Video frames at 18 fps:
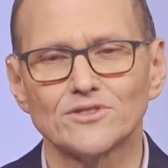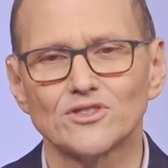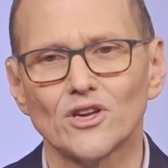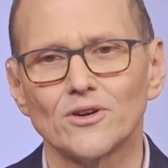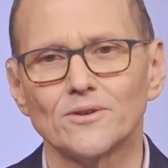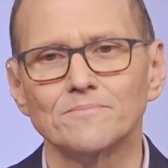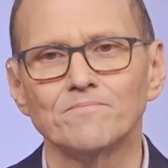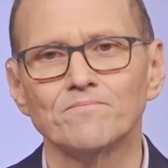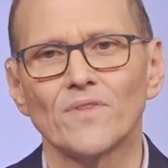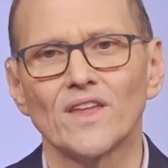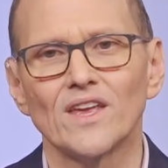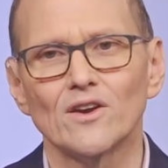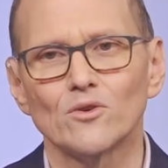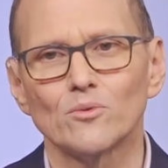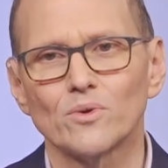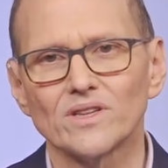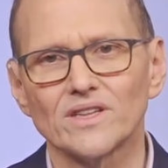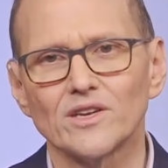So
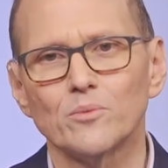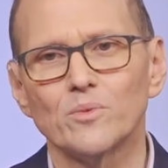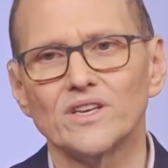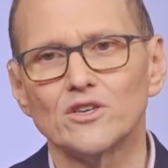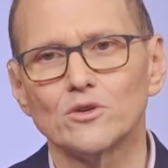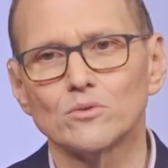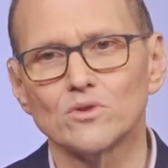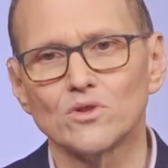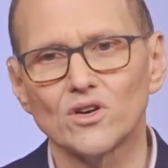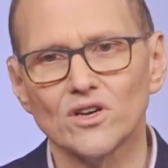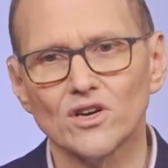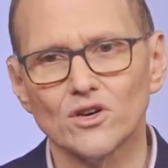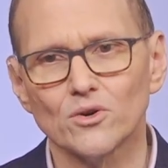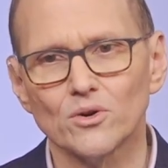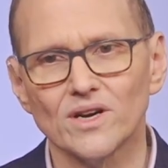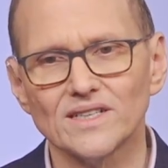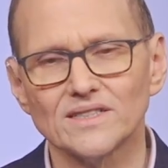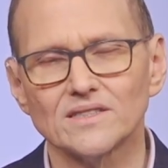really, when you look
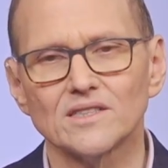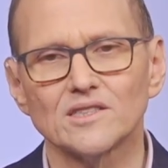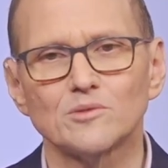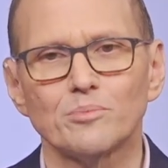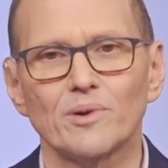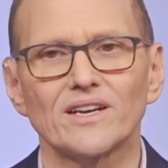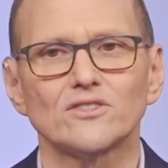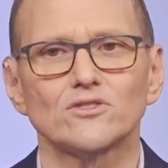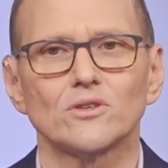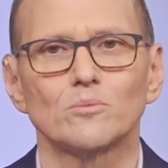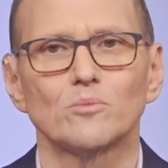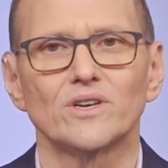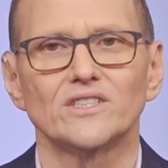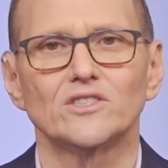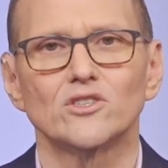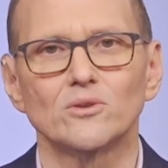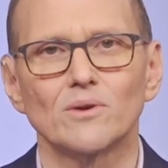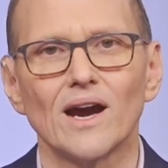across the spectrum,
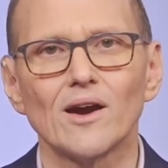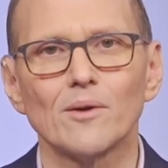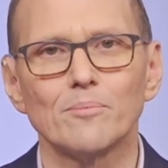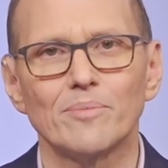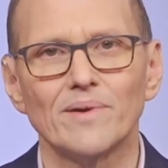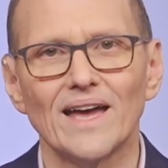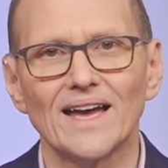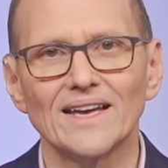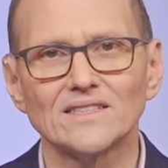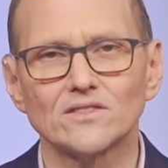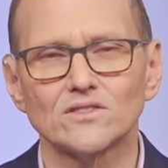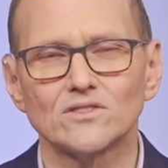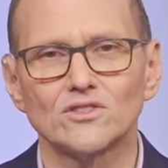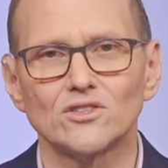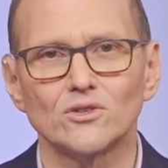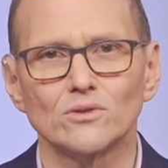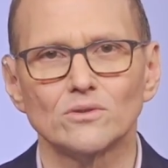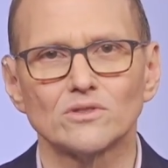we do our
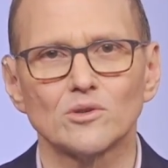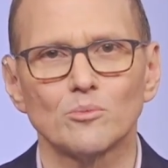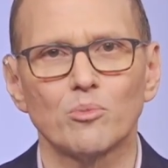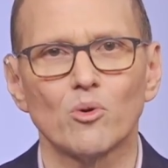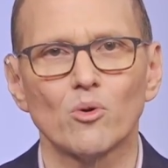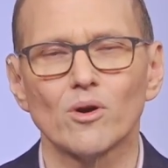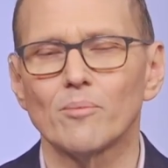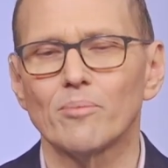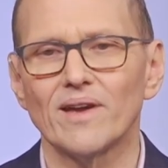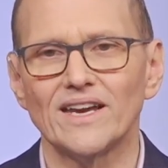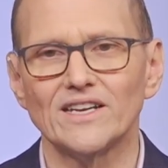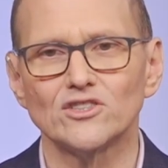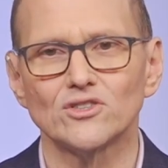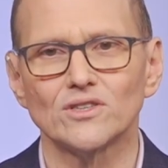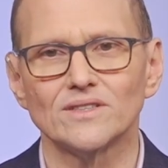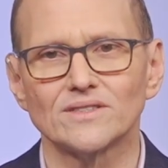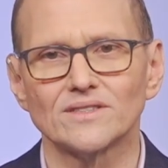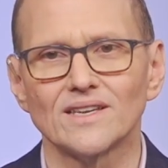best to support
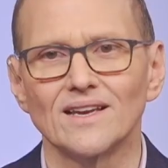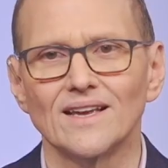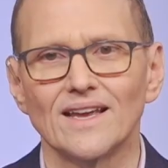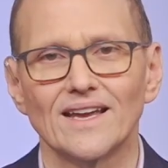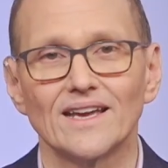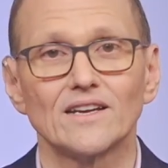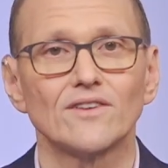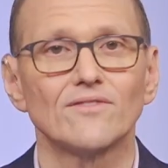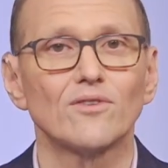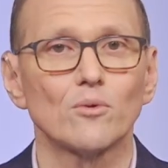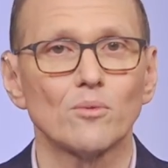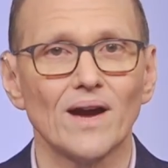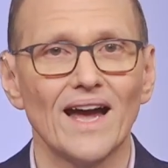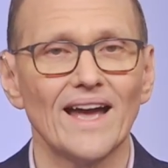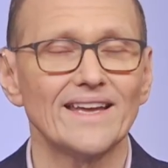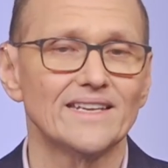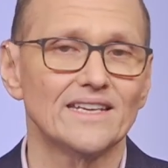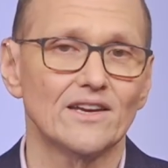patients in a
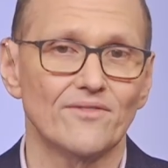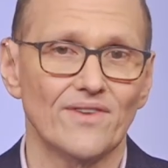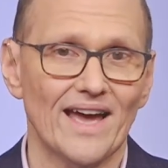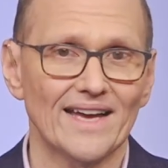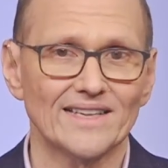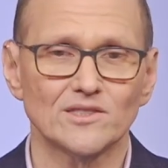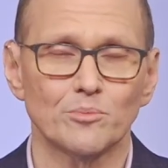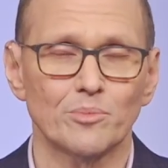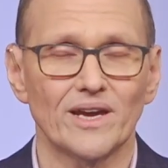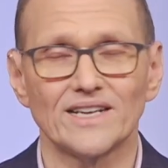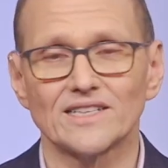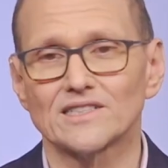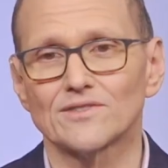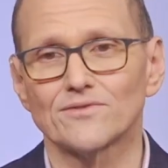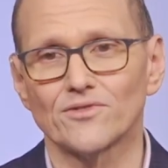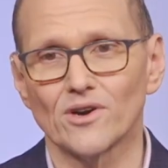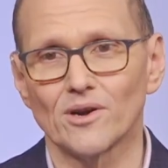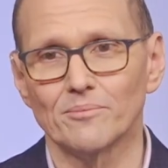variety of
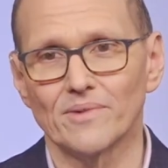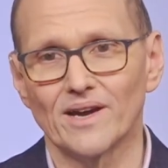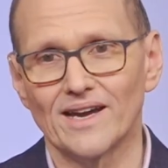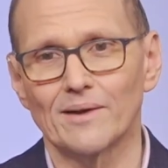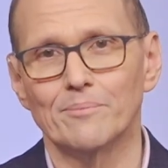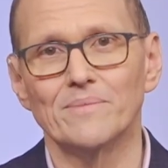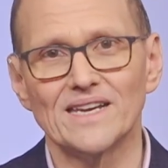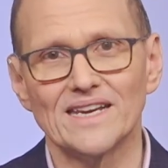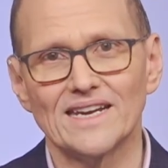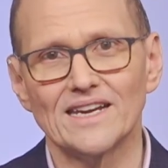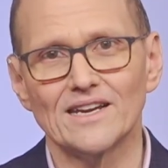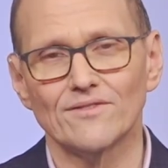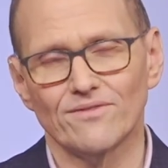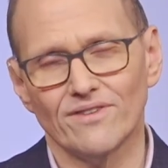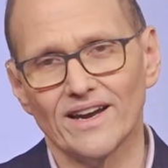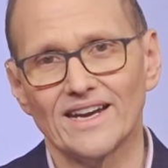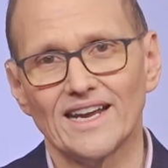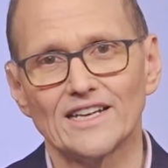aspects, from
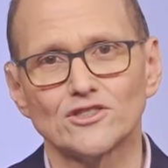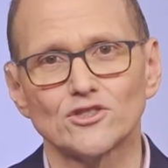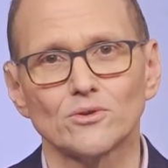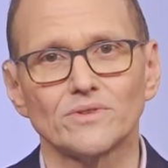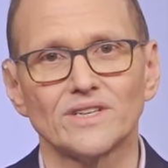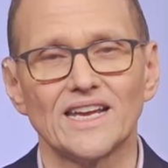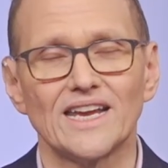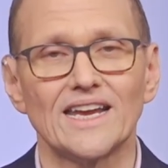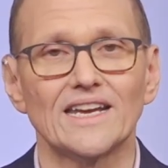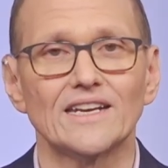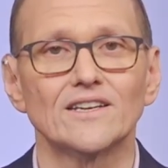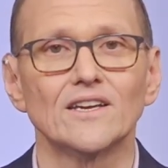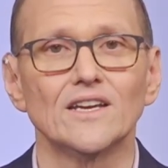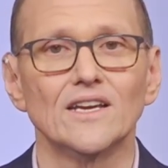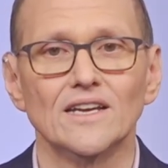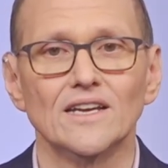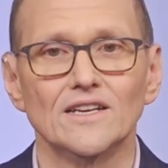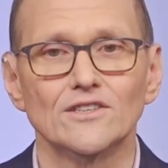immediate financial need
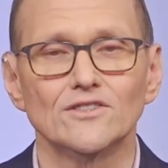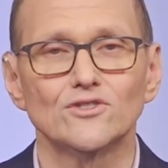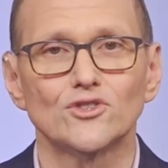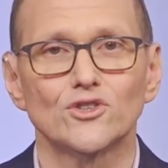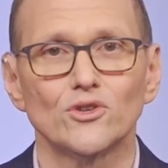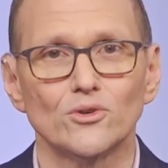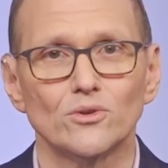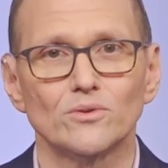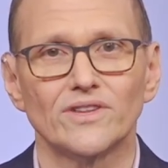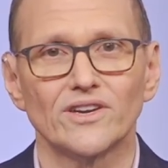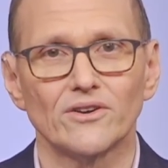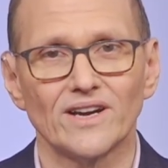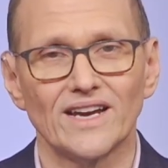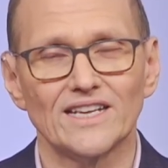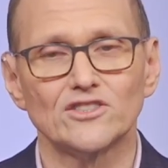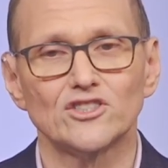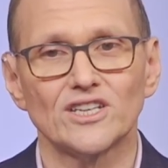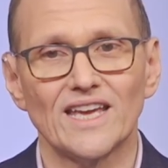to
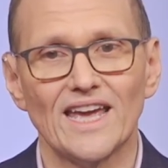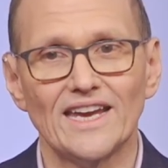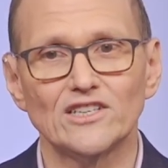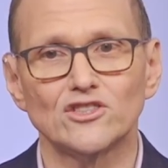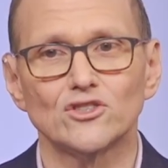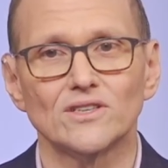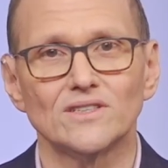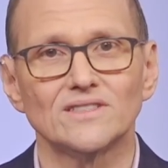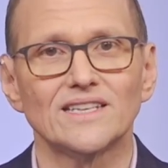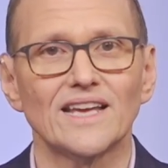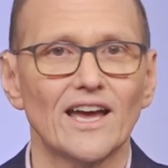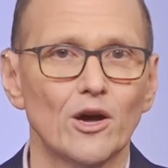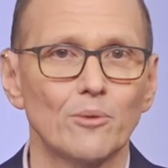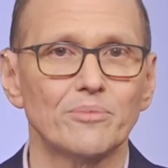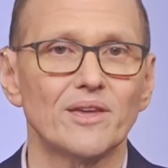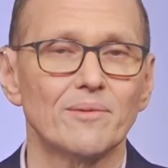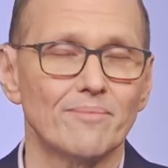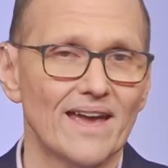their education to
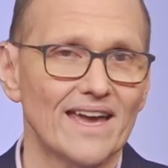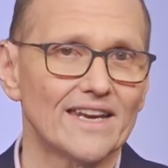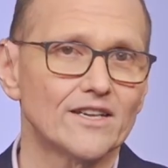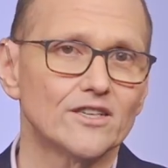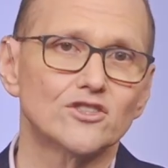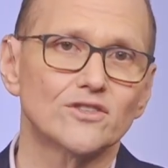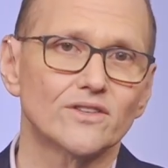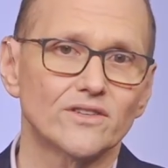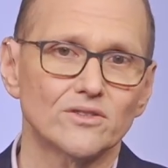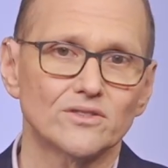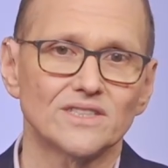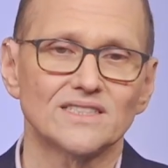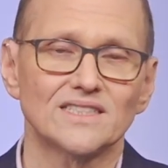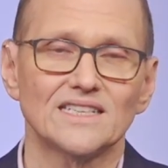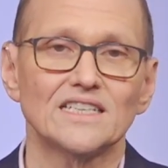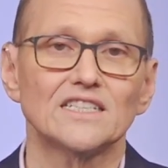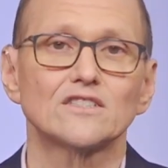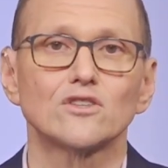help them manage their
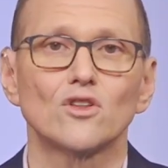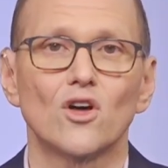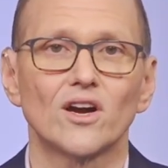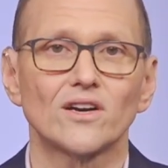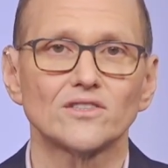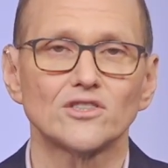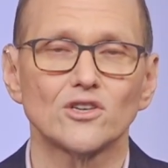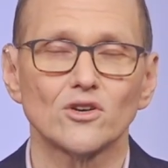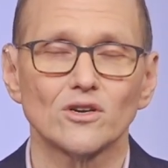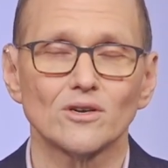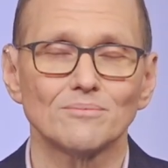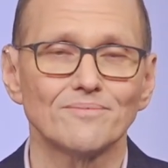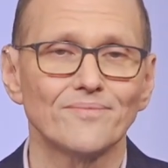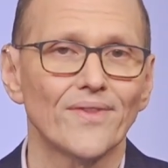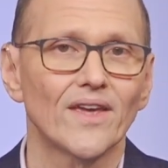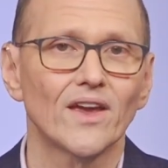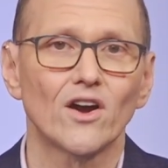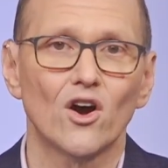disease
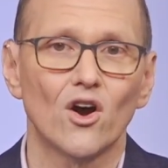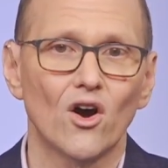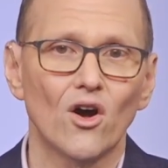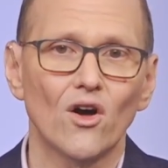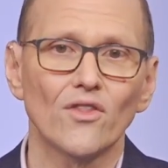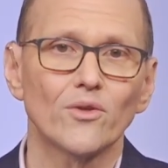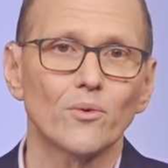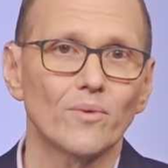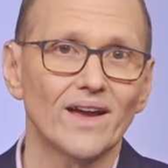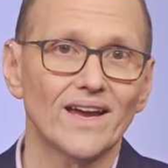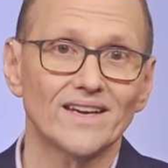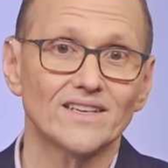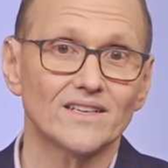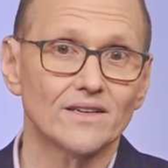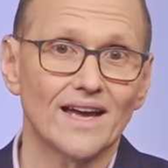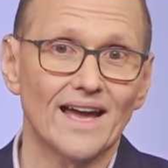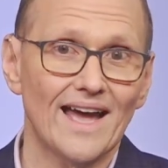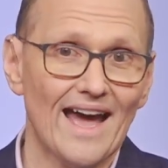long-term, all the way
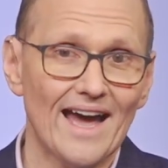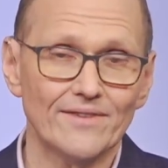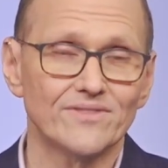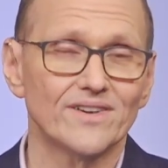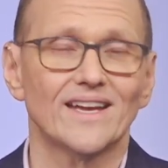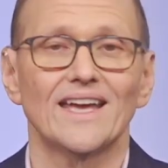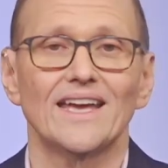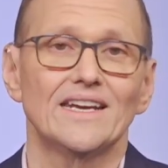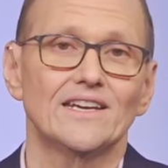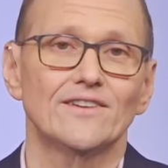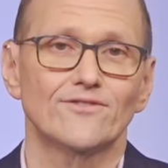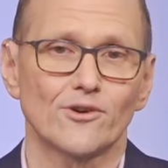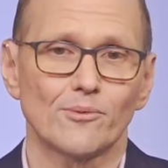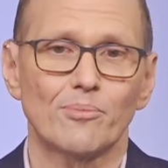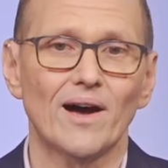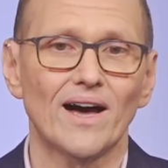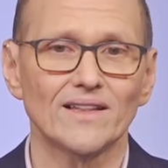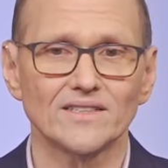to advocating
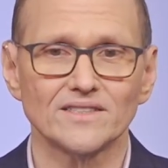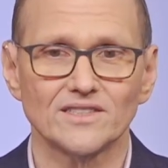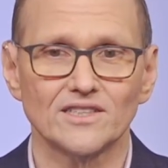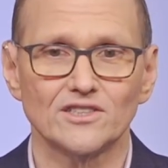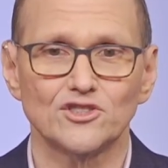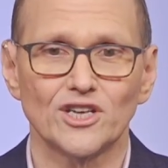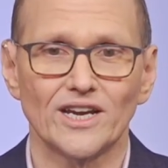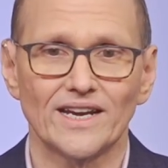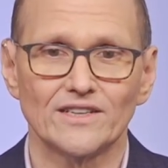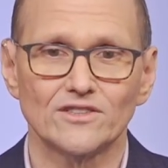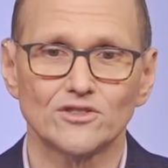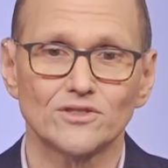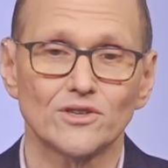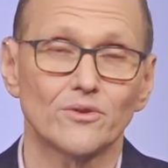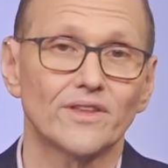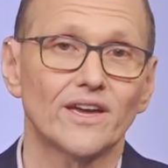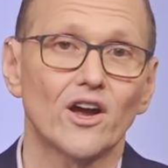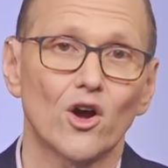for policy change
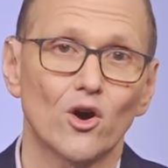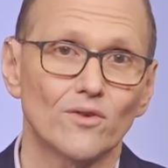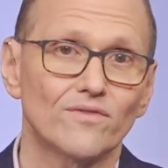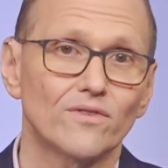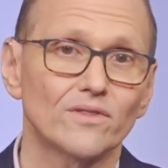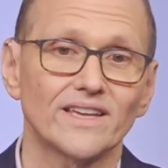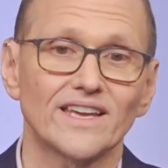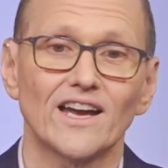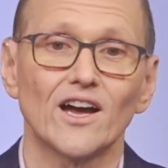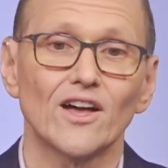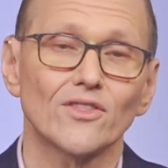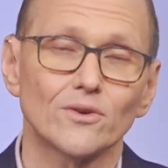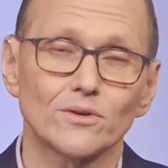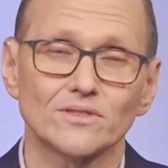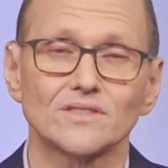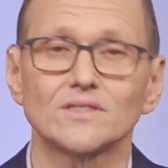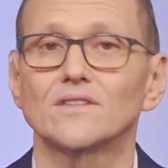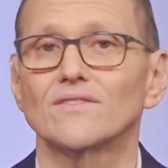so that hopefully
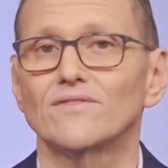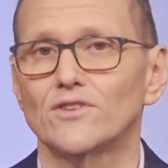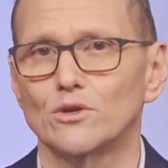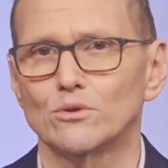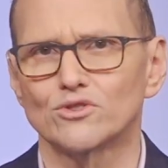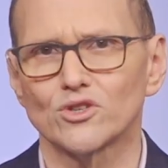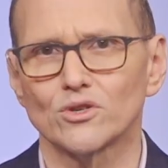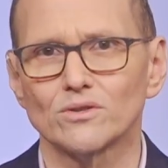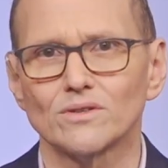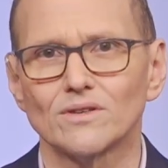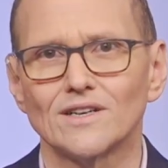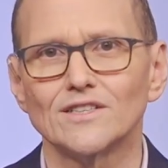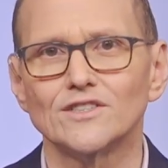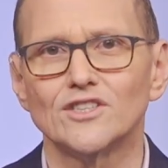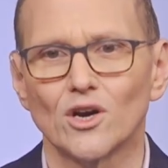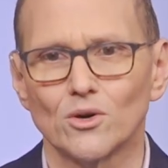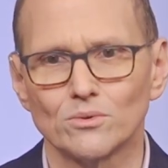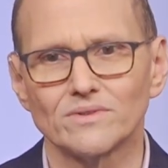others in the future
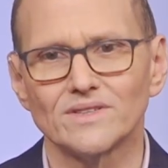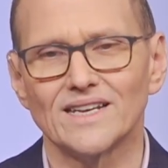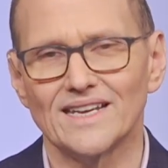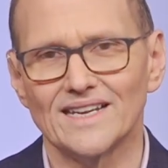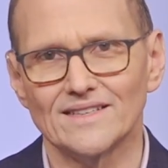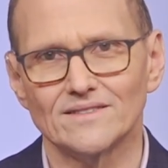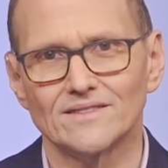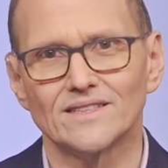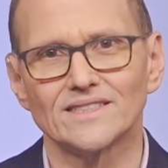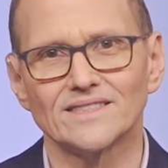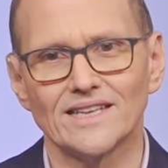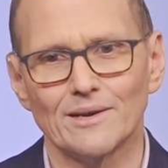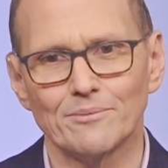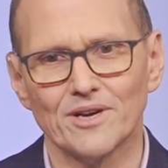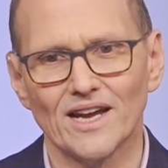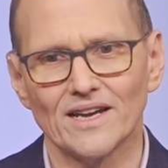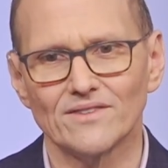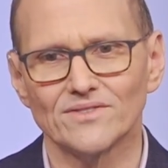don't need the same kind of